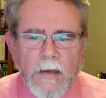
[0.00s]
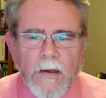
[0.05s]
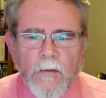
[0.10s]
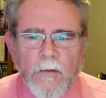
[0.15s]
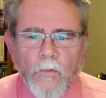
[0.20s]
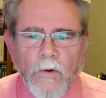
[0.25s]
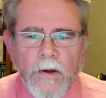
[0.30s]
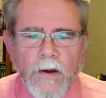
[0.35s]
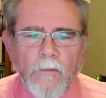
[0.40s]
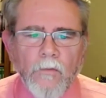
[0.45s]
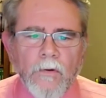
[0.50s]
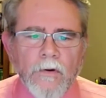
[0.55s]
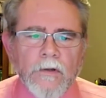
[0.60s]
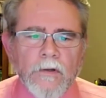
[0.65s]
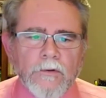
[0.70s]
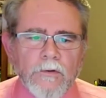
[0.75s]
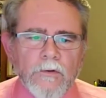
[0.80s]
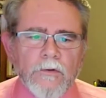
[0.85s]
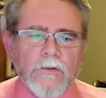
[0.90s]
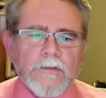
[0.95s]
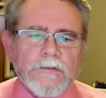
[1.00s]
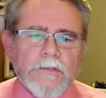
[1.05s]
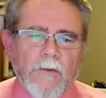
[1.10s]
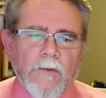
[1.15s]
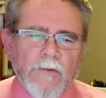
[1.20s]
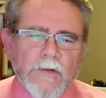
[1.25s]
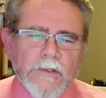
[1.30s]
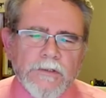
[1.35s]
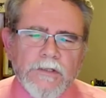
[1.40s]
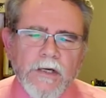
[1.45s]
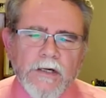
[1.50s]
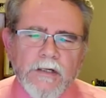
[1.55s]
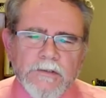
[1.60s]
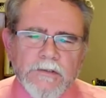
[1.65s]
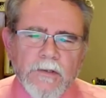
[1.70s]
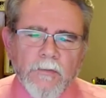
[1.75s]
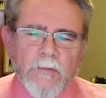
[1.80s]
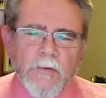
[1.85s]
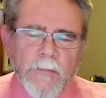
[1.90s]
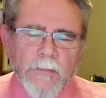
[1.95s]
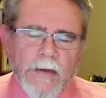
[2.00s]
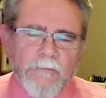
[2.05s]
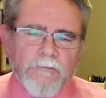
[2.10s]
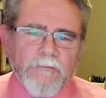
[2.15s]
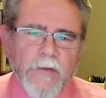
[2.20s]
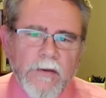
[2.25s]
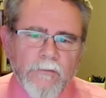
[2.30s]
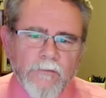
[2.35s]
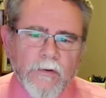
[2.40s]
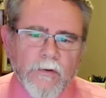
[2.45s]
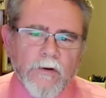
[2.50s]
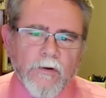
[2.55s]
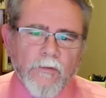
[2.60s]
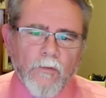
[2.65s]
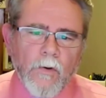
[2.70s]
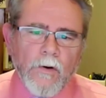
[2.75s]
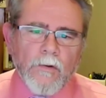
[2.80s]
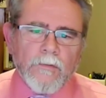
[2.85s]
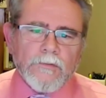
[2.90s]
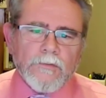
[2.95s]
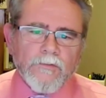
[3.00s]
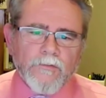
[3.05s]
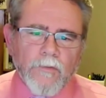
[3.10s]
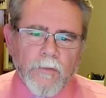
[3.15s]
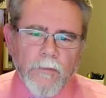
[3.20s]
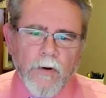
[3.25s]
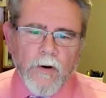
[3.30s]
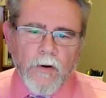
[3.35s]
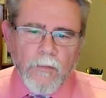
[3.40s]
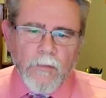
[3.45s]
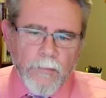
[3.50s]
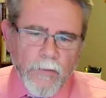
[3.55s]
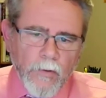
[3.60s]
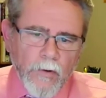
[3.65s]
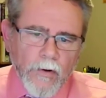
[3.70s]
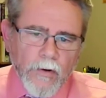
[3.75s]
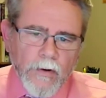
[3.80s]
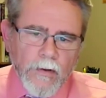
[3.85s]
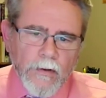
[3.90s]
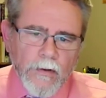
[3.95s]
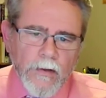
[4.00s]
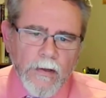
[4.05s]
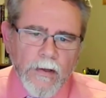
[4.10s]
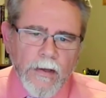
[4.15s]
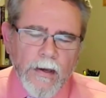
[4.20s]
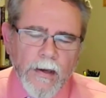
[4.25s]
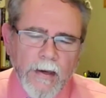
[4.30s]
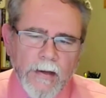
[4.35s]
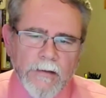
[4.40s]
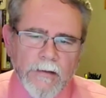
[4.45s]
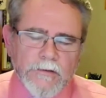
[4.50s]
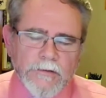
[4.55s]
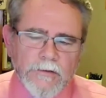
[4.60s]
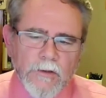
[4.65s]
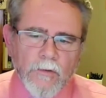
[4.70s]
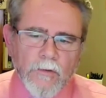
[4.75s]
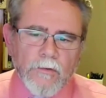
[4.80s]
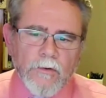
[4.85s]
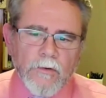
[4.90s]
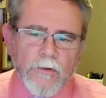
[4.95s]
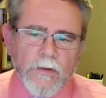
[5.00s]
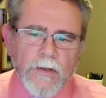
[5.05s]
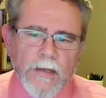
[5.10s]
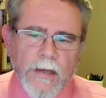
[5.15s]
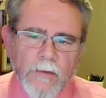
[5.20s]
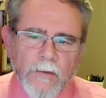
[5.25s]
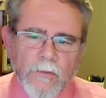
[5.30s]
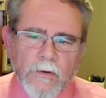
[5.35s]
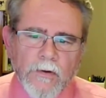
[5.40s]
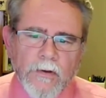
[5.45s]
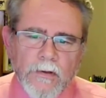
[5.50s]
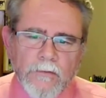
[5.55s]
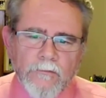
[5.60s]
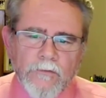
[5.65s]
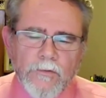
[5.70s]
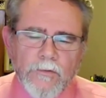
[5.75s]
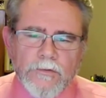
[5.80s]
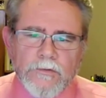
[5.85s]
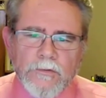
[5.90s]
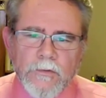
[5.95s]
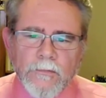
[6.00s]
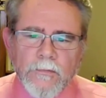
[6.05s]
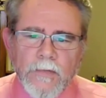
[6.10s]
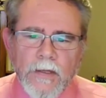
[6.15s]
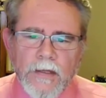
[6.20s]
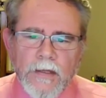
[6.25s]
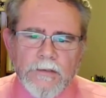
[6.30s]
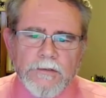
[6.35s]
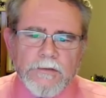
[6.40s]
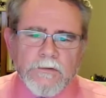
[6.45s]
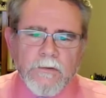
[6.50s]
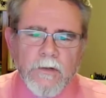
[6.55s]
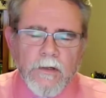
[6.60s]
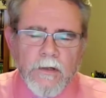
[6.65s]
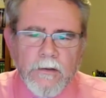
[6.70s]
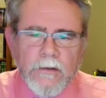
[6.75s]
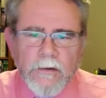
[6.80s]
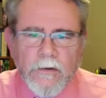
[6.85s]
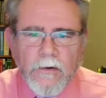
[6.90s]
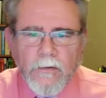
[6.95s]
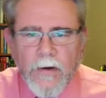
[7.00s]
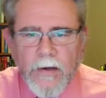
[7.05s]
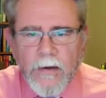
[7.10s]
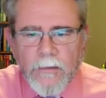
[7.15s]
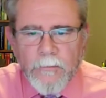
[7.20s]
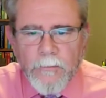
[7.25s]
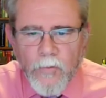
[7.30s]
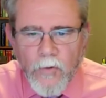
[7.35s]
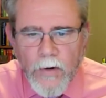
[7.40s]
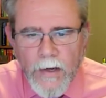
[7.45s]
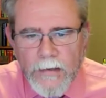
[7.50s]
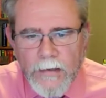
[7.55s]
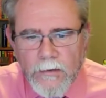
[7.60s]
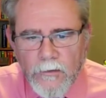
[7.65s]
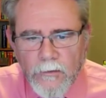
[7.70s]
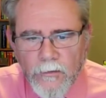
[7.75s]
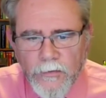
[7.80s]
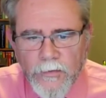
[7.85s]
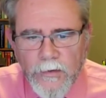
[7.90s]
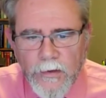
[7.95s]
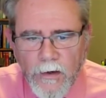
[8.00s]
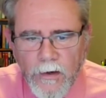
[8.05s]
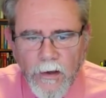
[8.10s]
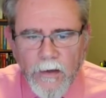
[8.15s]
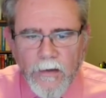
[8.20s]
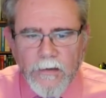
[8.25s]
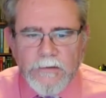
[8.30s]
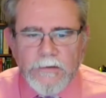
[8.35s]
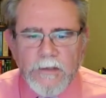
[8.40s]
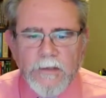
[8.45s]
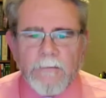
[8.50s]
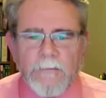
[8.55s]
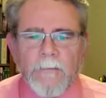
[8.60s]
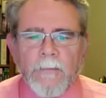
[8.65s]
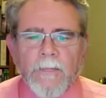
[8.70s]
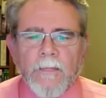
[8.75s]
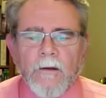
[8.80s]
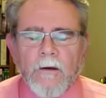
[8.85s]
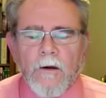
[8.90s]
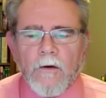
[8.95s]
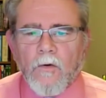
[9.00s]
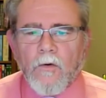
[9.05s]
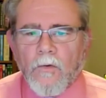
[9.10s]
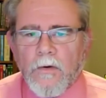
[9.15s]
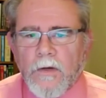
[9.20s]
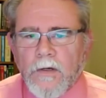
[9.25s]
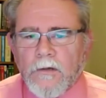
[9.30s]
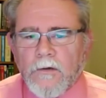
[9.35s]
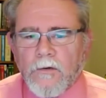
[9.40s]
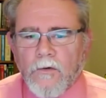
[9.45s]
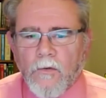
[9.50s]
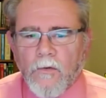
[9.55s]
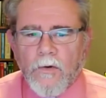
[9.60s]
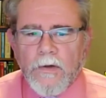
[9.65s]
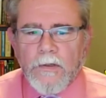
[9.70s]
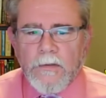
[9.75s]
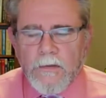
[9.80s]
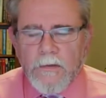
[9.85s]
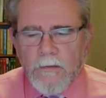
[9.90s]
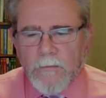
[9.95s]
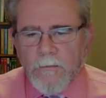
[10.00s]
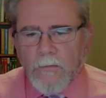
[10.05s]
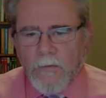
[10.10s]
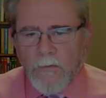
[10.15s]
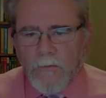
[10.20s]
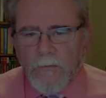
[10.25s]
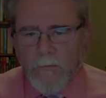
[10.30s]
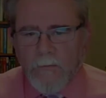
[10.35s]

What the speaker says: What I want to do is I want to share some of my favorite quotes from her book, and in so doing, I will give you some Easter Underground practical theology according to Corrie ten Boom.